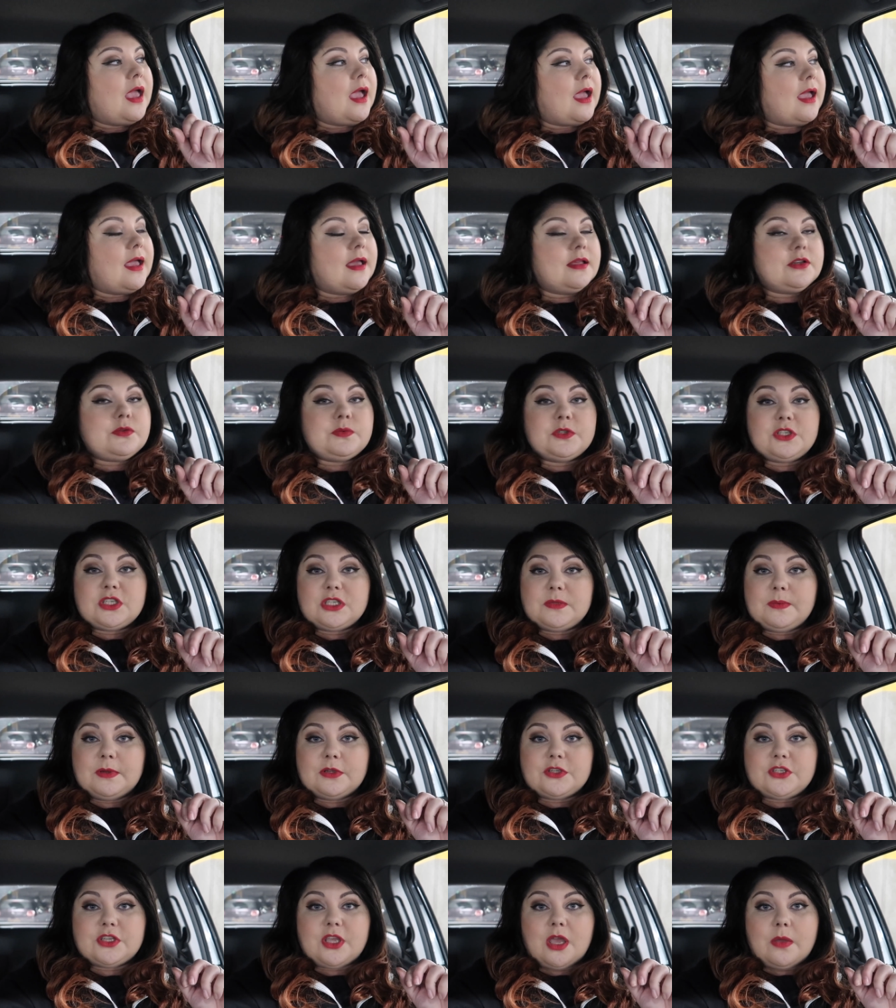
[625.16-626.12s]
and we're just
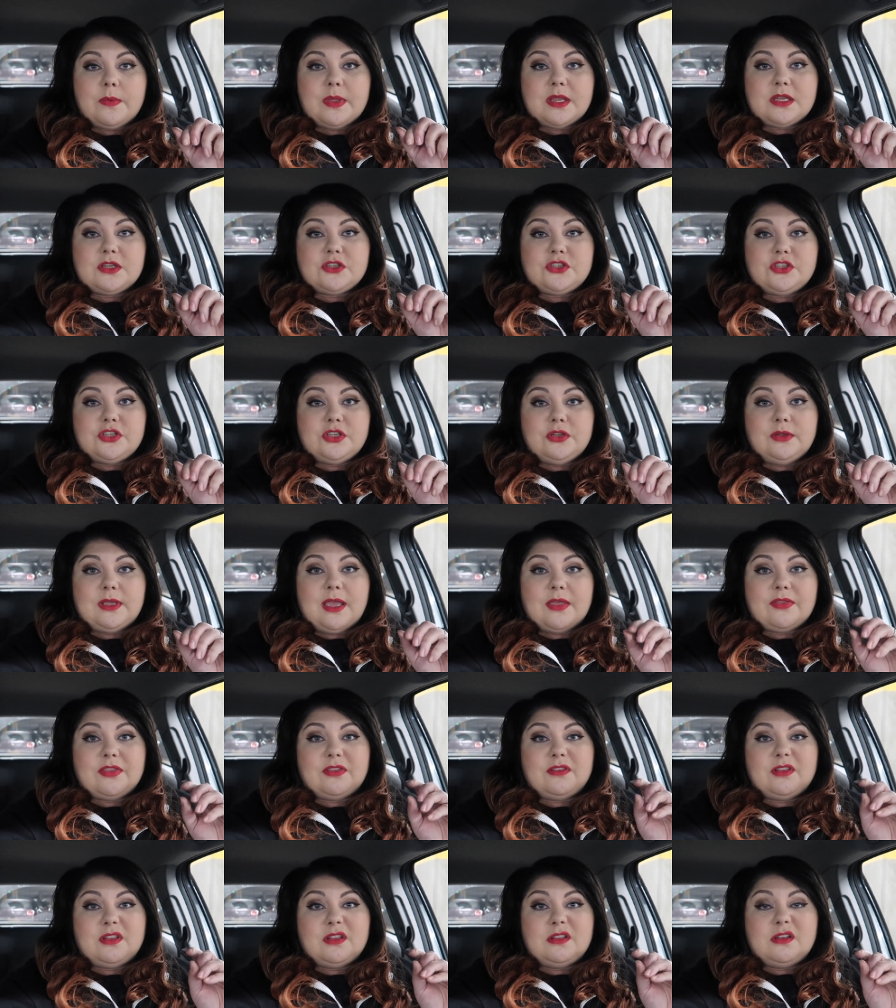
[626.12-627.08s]
about to go in to
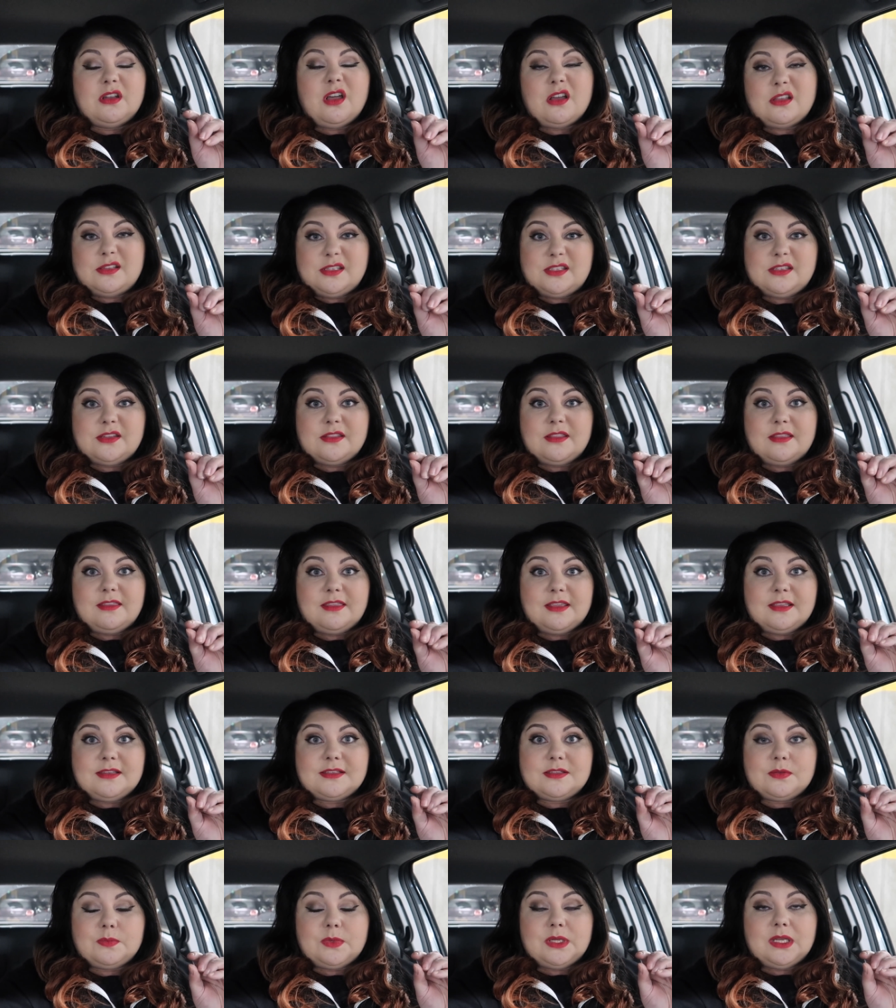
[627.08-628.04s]
get the last of the
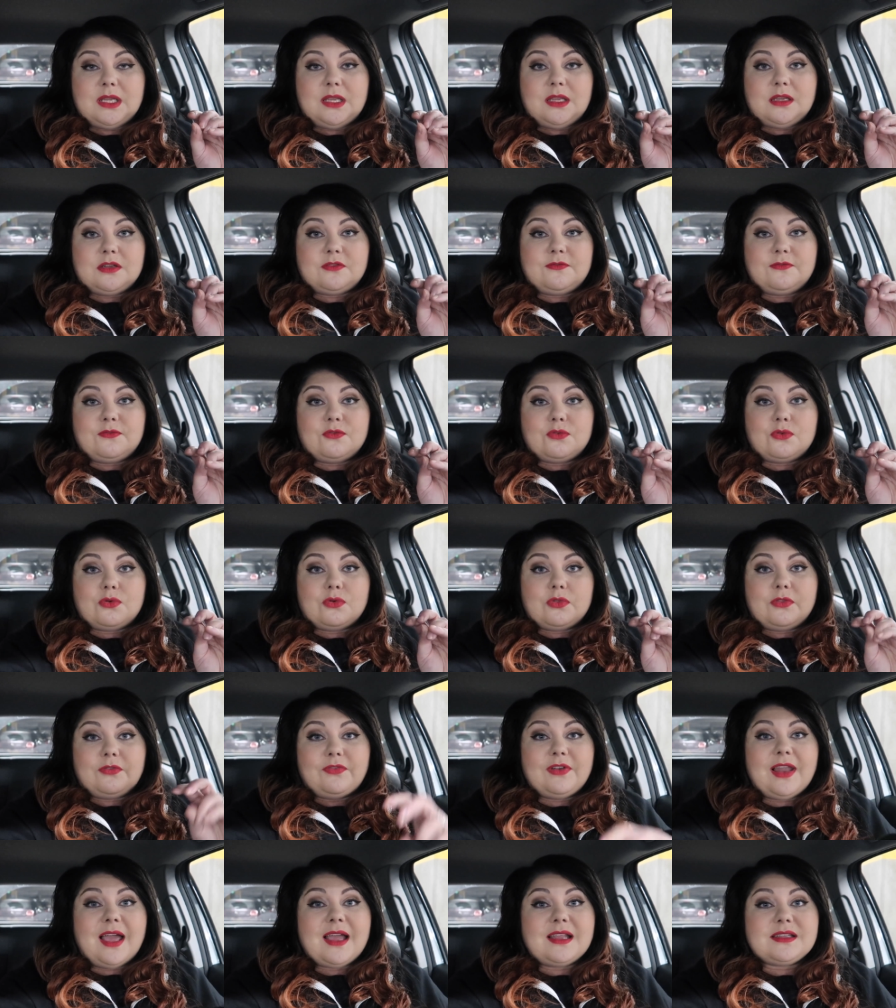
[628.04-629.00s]
things that we need for
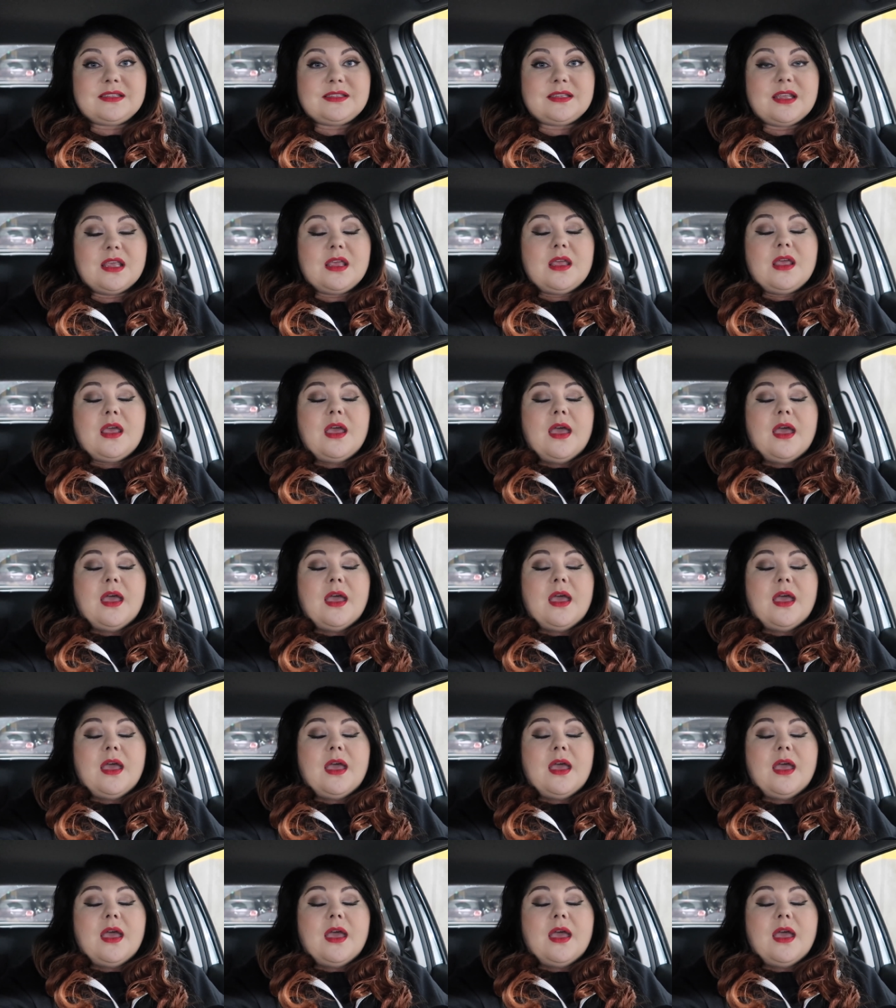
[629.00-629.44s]
the flat.